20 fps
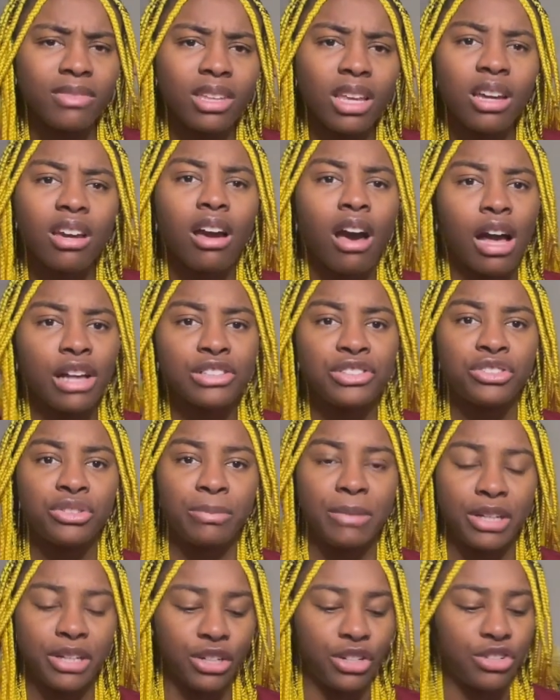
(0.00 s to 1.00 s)

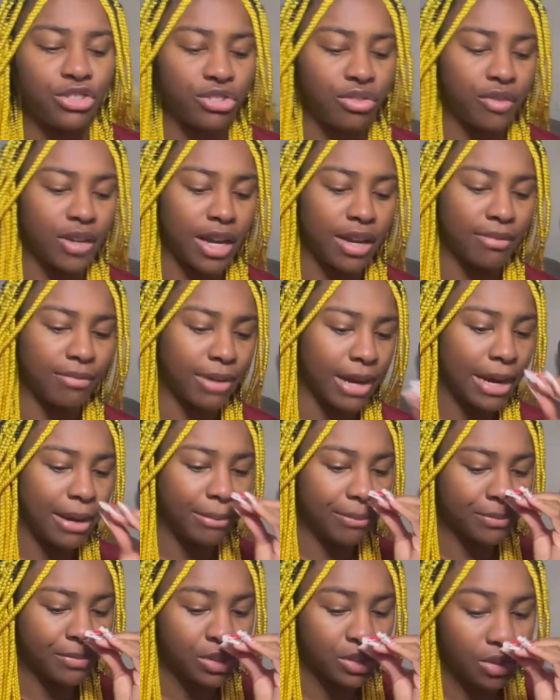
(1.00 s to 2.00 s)
costume and her Juve,
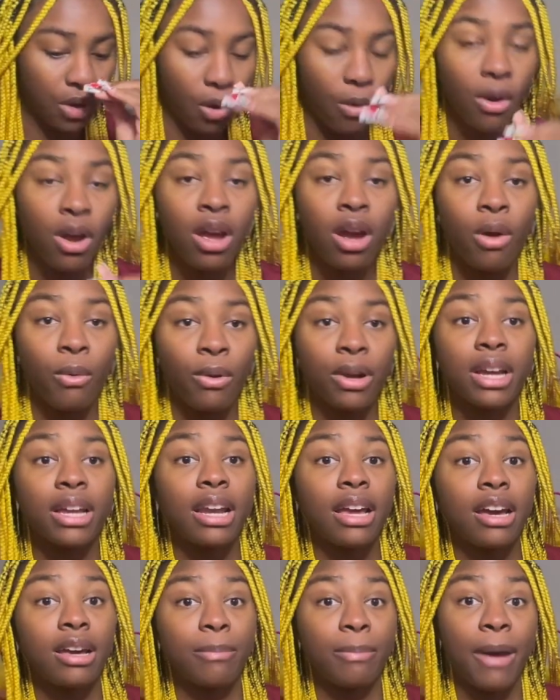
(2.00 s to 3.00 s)
right? So we're
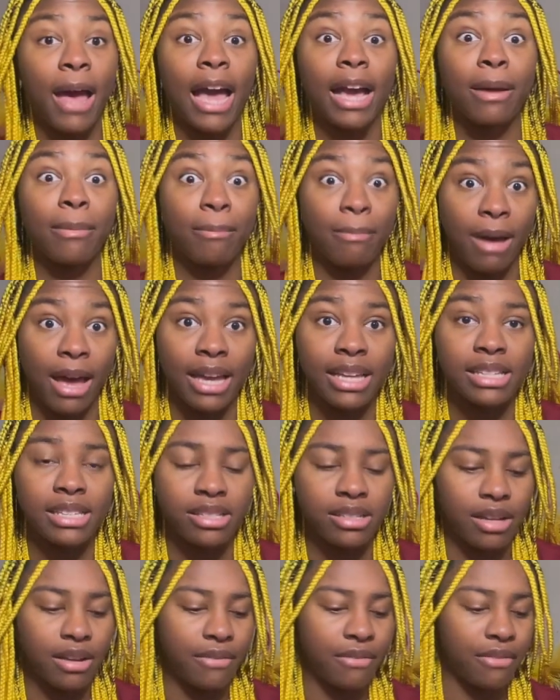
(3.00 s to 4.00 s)
gonna unpack my
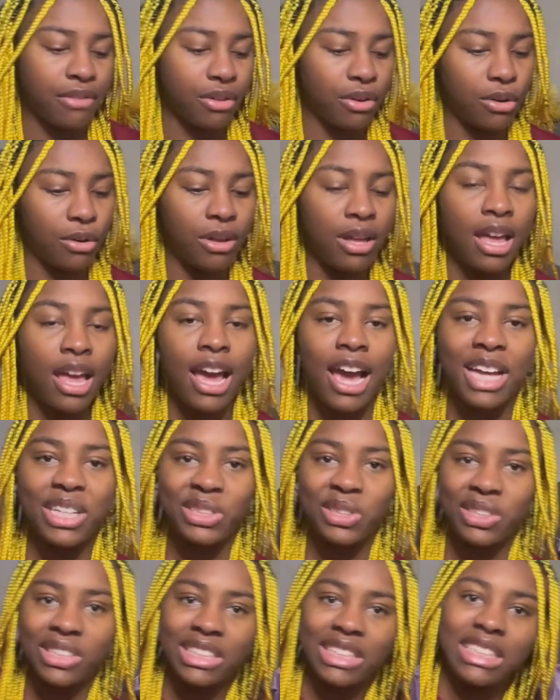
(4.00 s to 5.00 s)
stuff though.
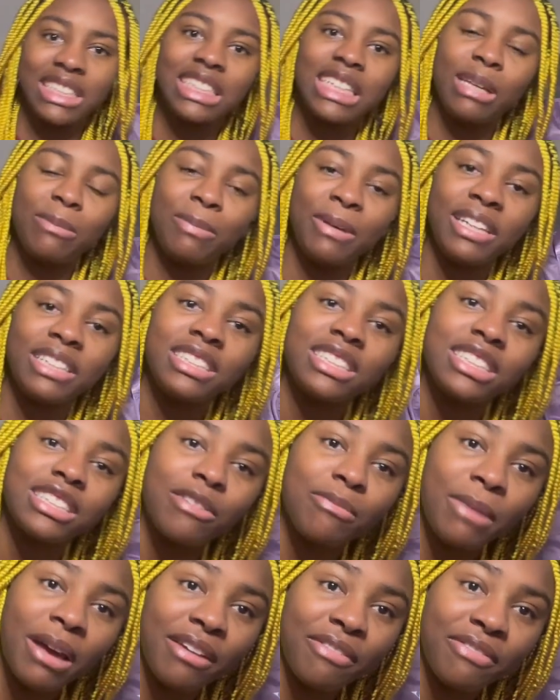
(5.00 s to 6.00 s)
As you can see, pieces
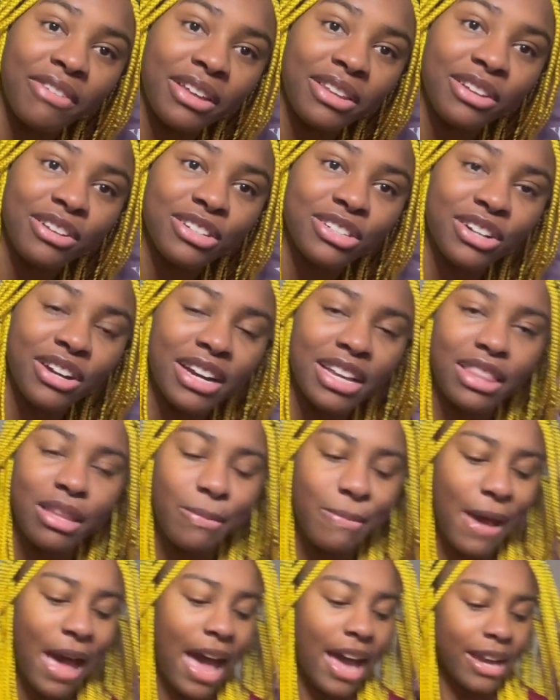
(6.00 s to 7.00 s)
of my feathers are in the
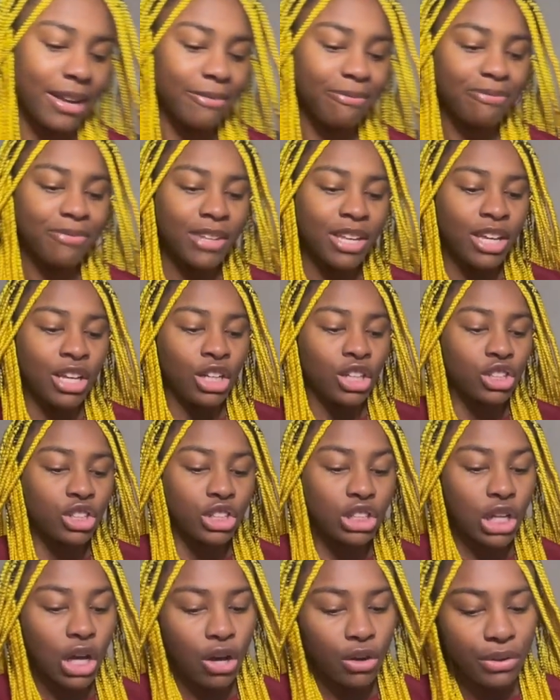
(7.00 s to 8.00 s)
back.
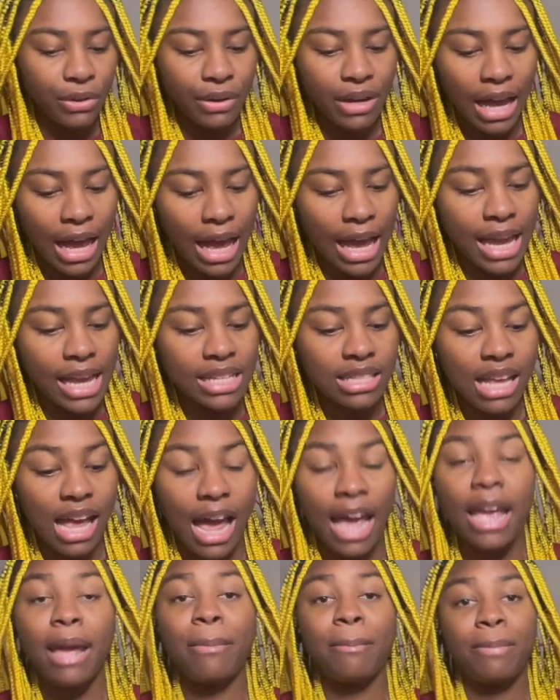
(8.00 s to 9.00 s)
So you guys,
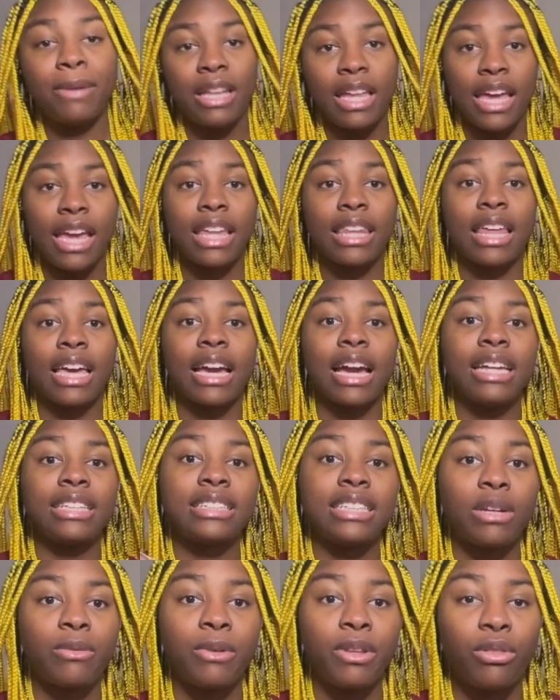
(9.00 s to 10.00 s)
I am playing, like I
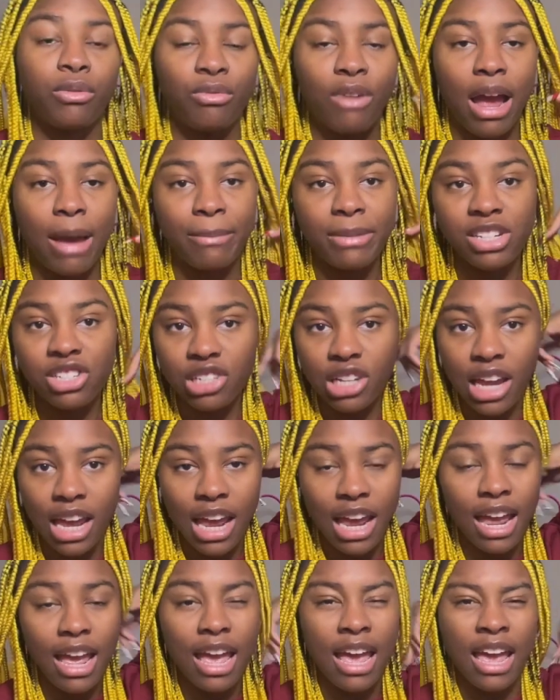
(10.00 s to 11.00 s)
said, with
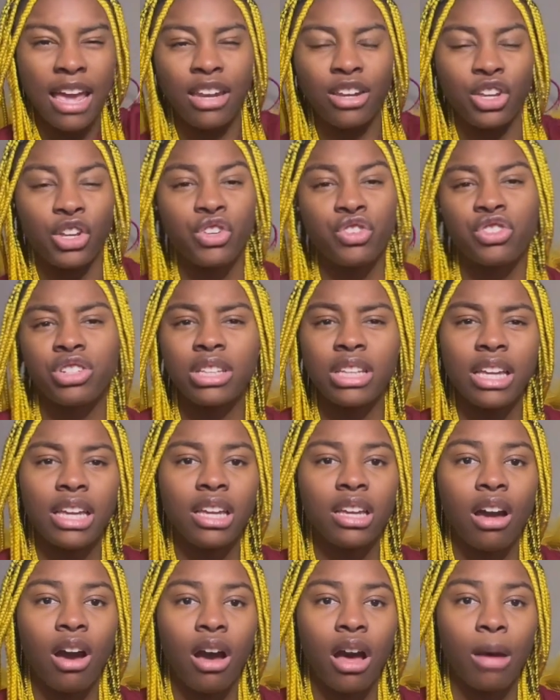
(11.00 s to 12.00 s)
Ramajay, and
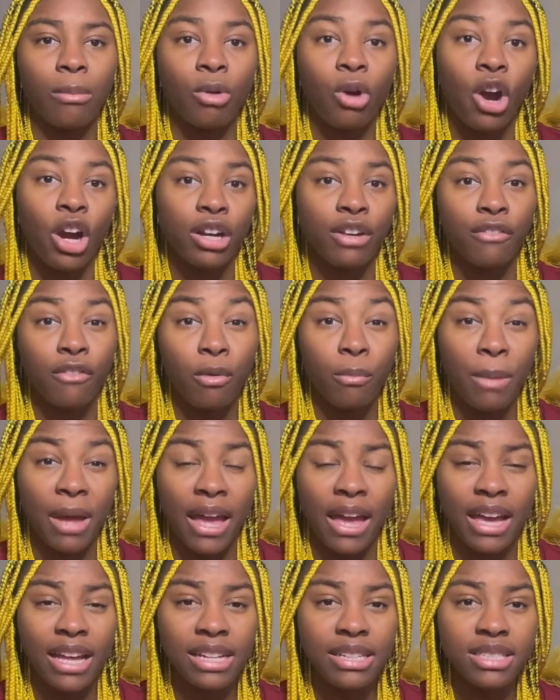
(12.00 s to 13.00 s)
usually carnival
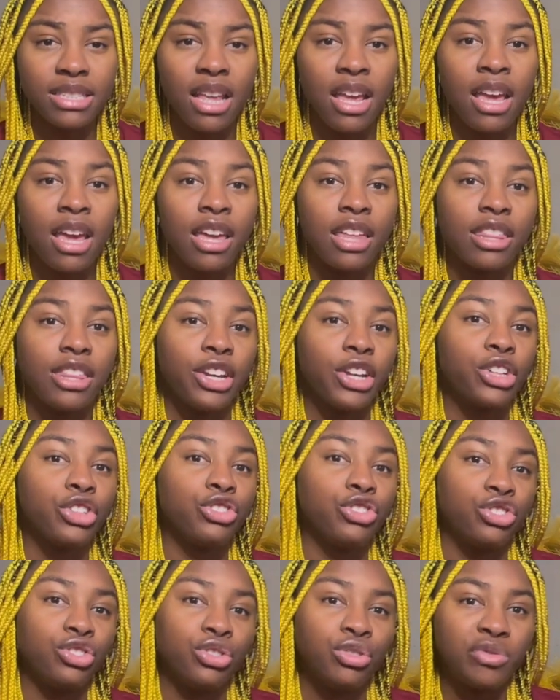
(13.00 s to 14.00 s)
bands, their
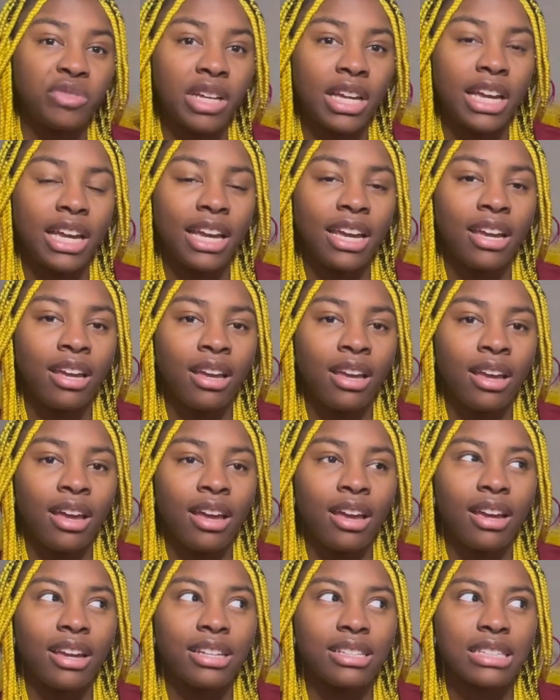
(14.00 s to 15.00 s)
Juve
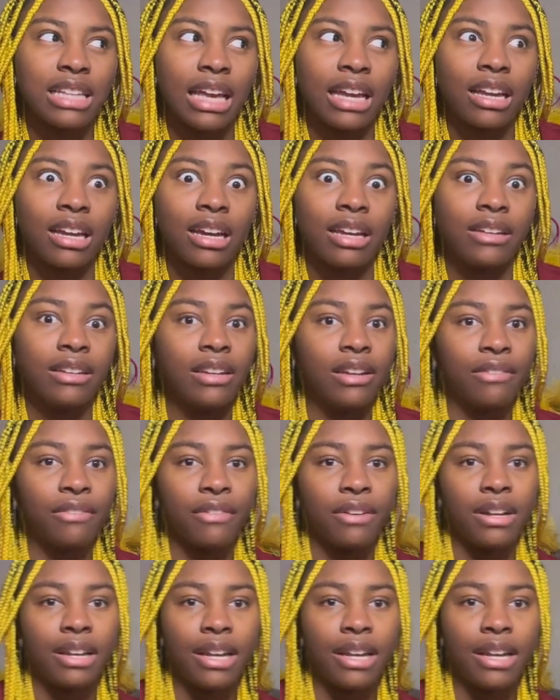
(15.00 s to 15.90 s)
is like a different